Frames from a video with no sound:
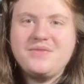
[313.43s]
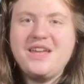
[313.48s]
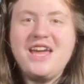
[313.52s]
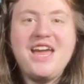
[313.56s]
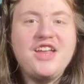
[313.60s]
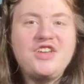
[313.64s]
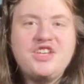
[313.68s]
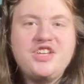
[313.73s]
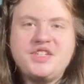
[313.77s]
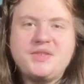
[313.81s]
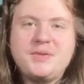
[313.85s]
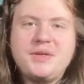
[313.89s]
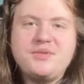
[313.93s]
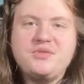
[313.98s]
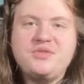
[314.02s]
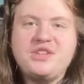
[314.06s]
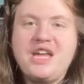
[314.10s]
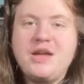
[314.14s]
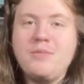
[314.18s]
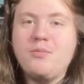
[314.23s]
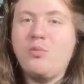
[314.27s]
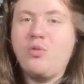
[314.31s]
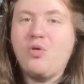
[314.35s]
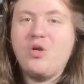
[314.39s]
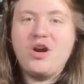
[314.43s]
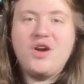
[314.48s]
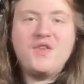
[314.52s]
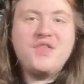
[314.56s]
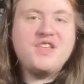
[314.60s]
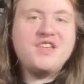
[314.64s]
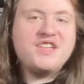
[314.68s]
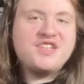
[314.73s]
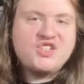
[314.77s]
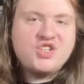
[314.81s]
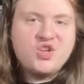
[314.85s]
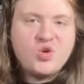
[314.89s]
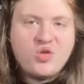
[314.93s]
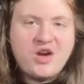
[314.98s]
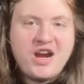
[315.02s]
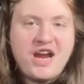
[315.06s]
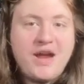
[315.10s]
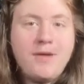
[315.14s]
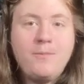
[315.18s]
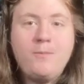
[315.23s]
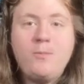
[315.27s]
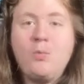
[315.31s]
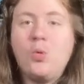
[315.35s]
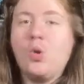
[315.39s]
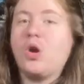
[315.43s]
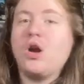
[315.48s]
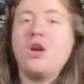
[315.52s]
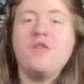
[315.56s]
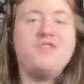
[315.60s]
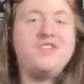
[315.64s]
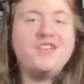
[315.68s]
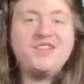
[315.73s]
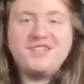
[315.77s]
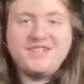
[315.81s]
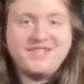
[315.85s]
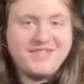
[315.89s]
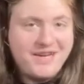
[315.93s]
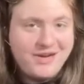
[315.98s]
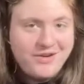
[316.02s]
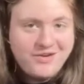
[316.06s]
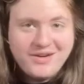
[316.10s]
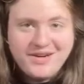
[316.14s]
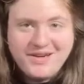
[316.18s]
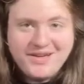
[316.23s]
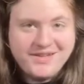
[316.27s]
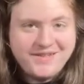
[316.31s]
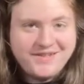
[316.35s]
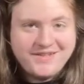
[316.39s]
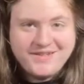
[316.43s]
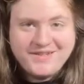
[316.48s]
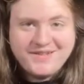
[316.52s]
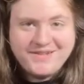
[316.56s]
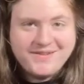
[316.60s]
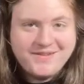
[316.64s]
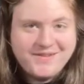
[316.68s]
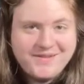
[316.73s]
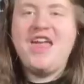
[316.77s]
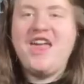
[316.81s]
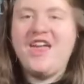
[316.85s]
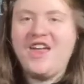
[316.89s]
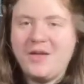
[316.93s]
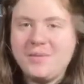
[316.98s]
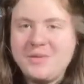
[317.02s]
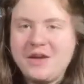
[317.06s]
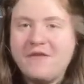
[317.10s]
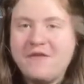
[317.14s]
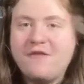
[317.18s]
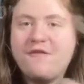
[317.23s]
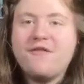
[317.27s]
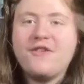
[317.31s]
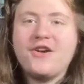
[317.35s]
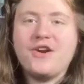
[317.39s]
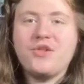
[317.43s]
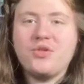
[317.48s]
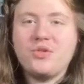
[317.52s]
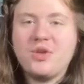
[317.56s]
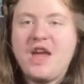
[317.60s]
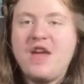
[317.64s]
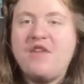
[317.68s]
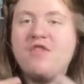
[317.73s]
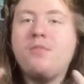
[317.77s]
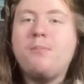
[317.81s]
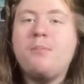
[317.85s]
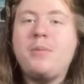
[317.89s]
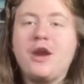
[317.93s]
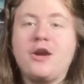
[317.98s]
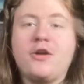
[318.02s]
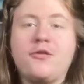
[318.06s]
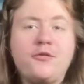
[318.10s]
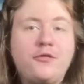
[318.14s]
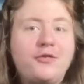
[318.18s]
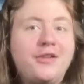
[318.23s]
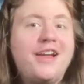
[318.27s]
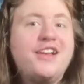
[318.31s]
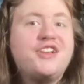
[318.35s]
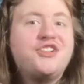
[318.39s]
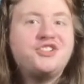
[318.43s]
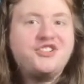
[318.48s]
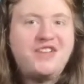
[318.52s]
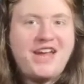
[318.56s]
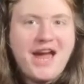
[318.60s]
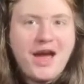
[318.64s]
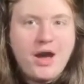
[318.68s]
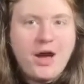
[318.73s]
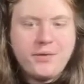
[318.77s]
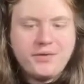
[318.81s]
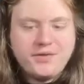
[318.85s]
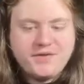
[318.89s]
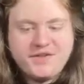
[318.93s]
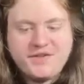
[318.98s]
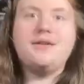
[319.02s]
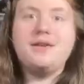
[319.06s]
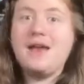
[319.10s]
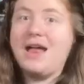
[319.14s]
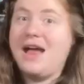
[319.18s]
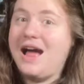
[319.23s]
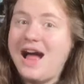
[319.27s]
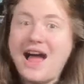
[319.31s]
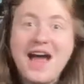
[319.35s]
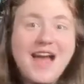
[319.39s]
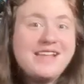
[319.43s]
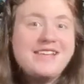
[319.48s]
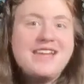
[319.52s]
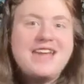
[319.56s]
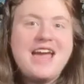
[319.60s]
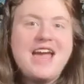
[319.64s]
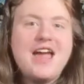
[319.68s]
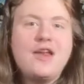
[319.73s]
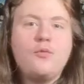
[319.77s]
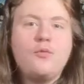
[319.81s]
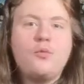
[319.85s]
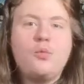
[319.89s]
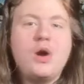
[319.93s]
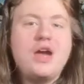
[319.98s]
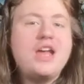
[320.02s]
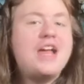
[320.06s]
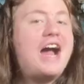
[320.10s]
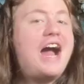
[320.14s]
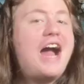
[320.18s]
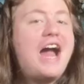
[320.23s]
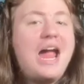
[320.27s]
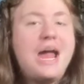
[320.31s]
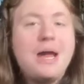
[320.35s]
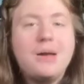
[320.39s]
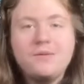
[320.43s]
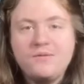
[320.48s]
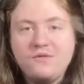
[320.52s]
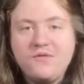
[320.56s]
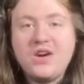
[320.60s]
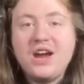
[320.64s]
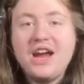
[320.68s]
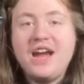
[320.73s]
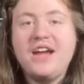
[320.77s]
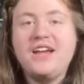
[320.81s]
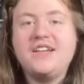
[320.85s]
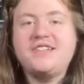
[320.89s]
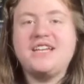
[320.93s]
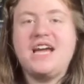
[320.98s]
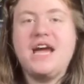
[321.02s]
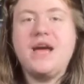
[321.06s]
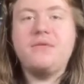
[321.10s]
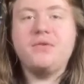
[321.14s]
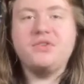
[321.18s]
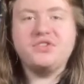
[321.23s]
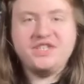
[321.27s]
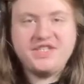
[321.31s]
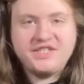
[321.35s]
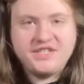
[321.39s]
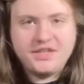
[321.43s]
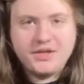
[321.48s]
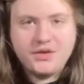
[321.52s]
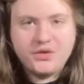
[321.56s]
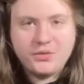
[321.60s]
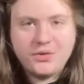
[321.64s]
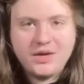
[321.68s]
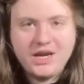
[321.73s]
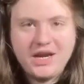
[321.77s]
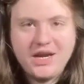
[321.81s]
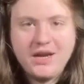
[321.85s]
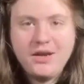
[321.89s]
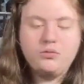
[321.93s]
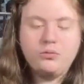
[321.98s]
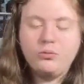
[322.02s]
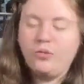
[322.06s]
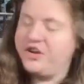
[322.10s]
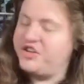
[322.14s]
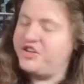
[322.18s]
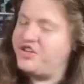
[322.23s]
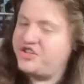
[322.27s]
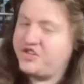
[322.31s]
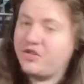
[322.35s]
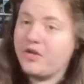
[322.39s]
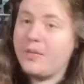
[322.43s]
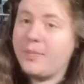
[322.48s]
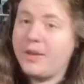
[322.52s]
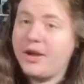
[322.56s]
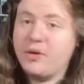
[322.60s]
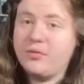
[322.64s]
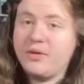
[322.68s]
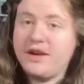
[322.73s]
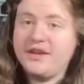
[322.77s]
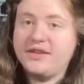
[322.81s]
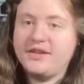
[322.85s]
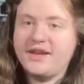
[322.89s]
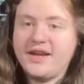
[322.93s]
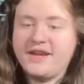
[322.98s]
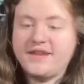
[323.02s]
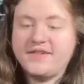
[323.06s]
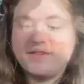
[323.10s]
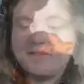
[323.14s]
It just means we're getting more of this story and more of this series. It'll be further, even better fleshed out. I can't wait. I am very excited for Season 3, which has already been greenlit.